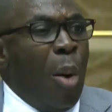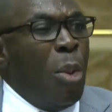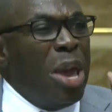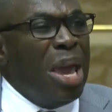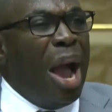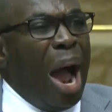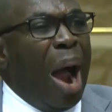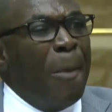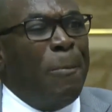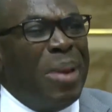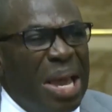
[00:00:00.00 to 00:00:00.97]
We
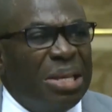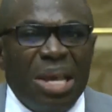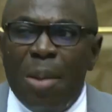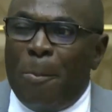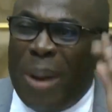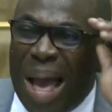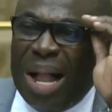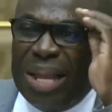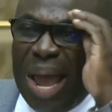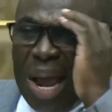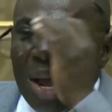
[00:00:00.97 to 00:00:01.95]
are busy
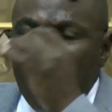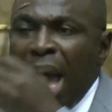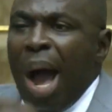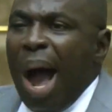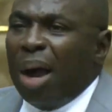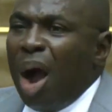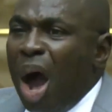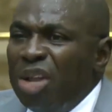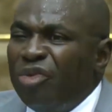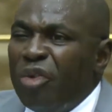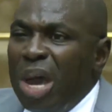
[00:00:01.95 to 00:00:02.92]
building a
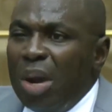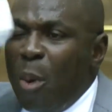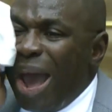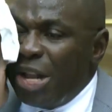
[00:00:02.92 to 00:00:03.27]
country in